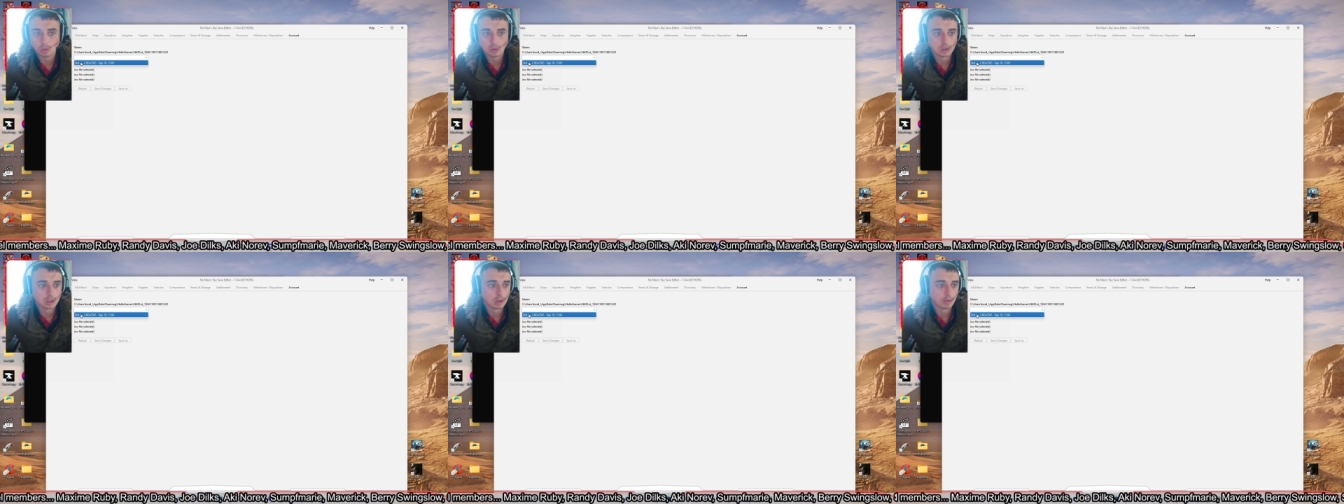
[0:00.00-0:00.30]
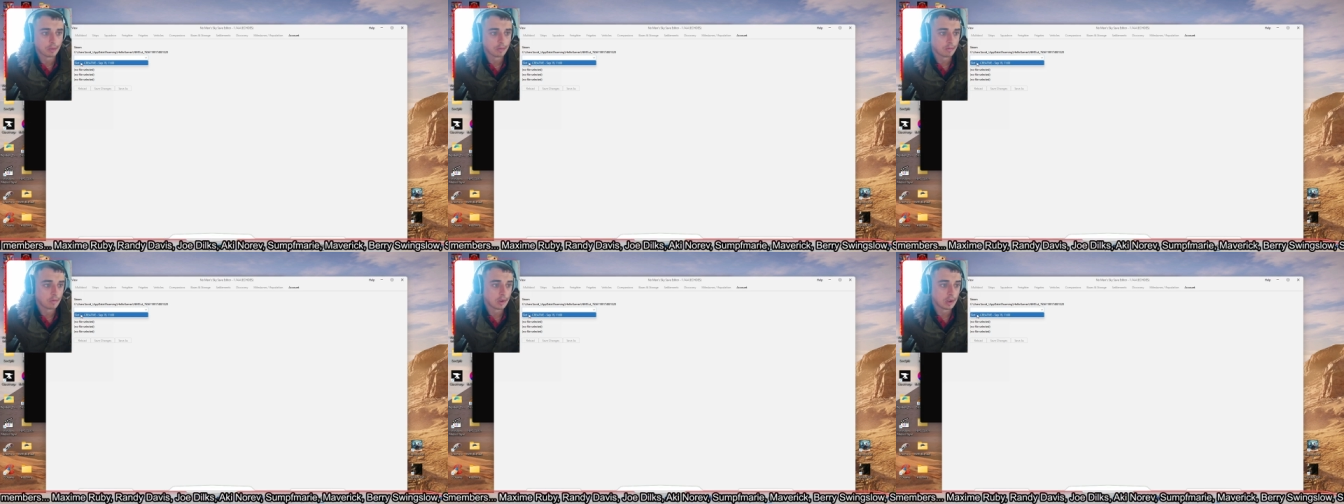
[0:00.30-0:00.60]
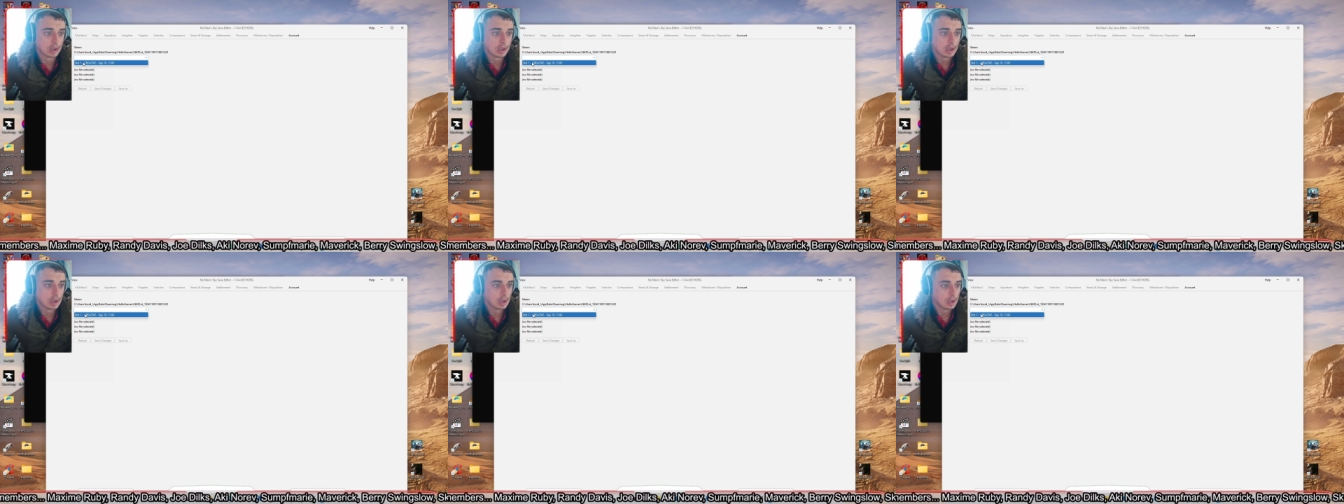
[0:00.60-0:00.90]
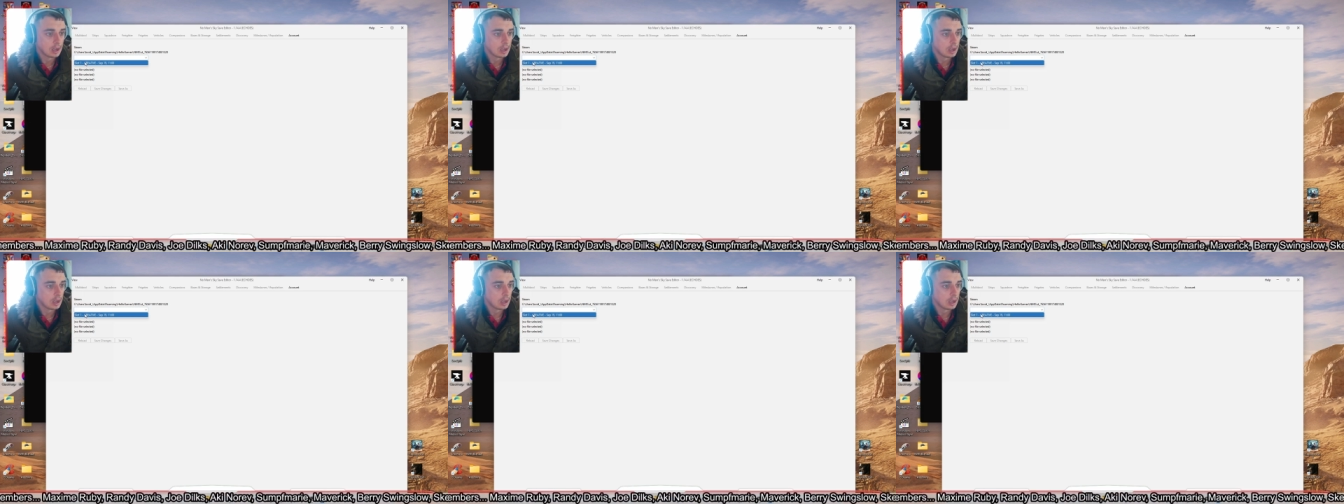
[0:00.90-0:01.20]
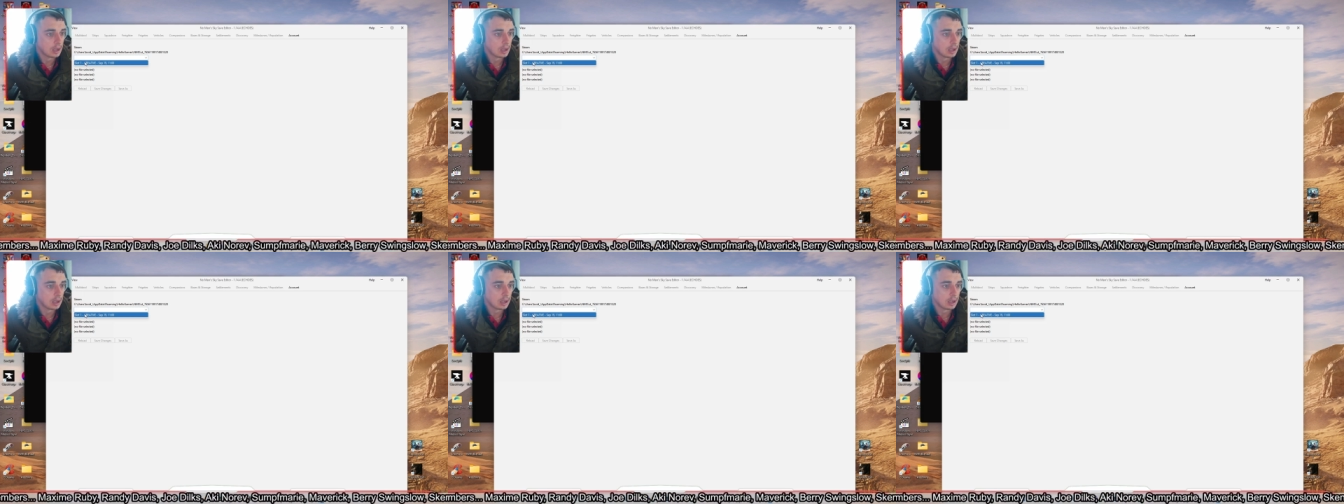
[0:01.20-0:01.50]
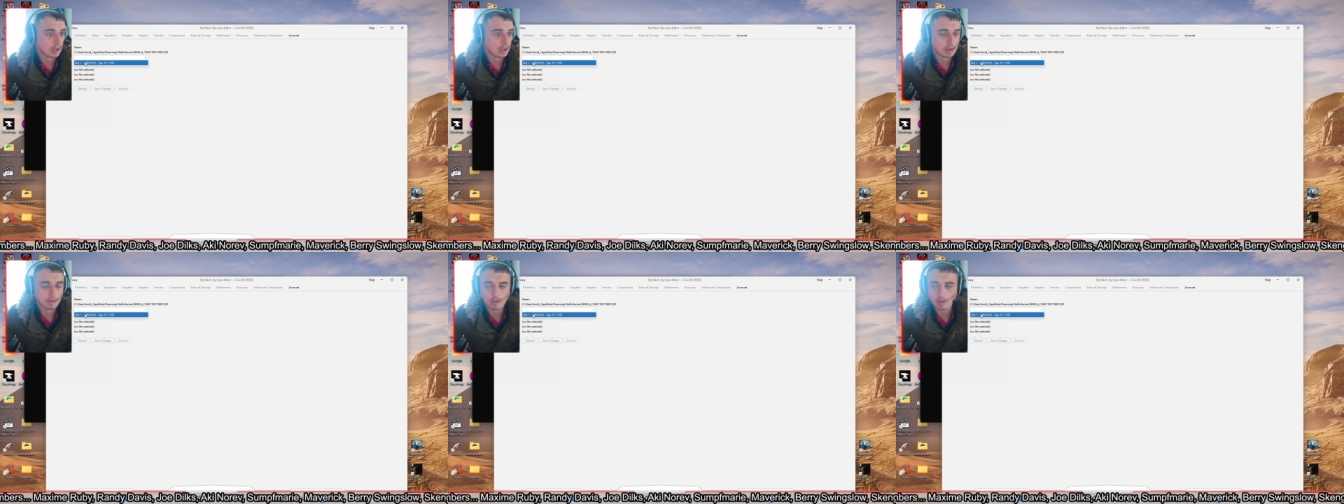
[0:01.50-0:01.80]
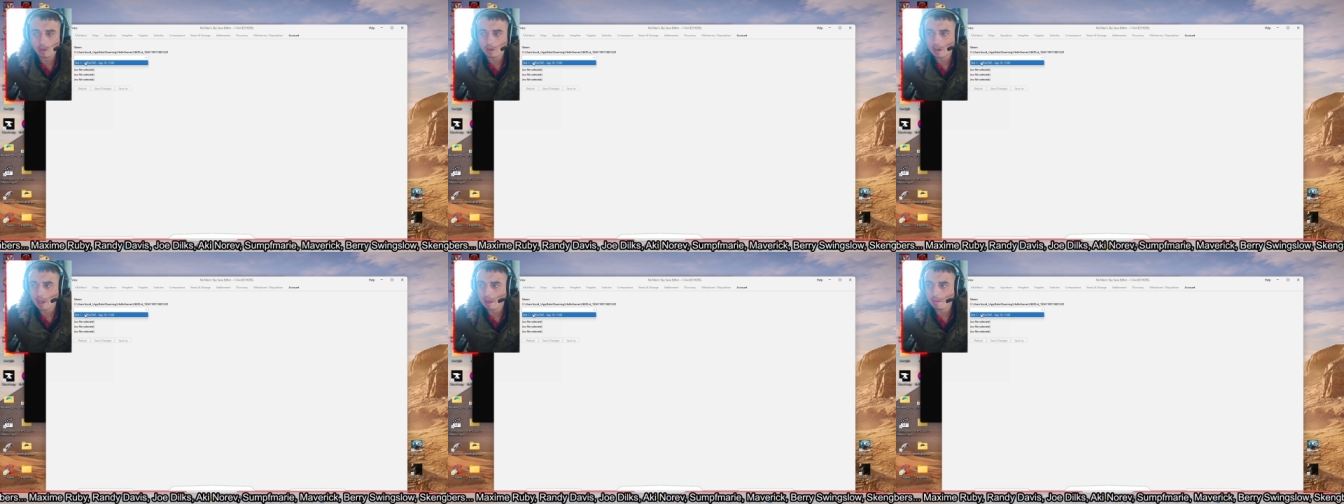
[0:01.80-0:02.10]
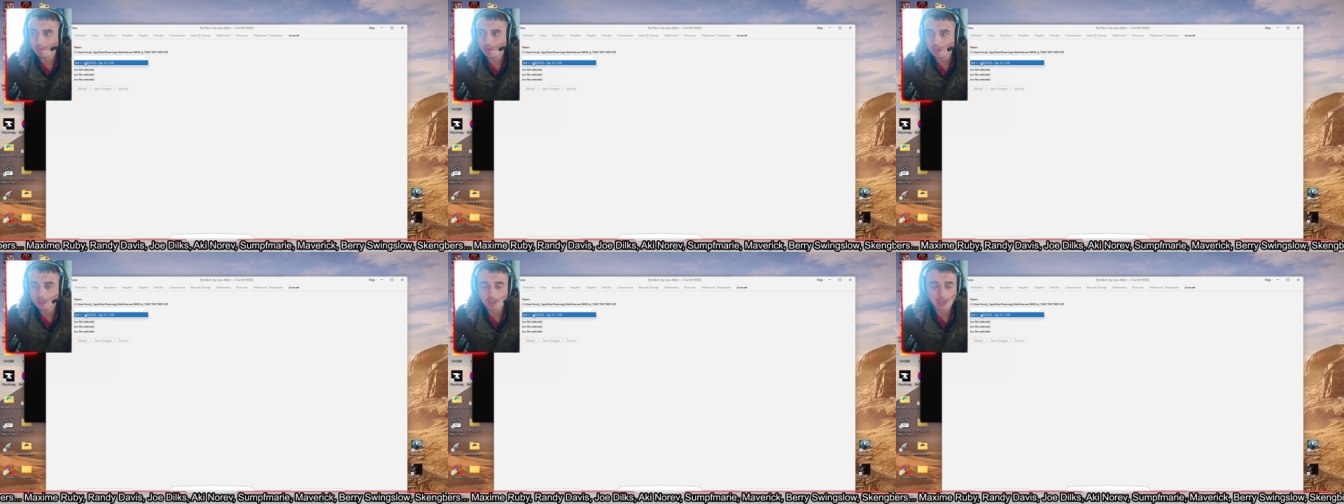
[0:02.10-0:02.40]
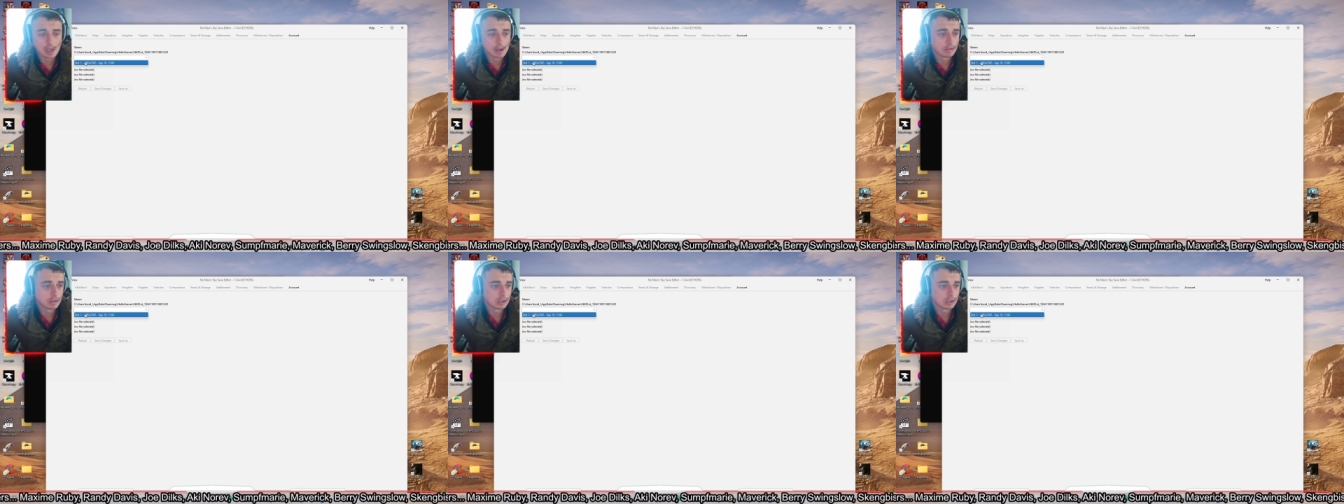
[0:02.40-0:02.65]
slot three. Uh, if you name your saves,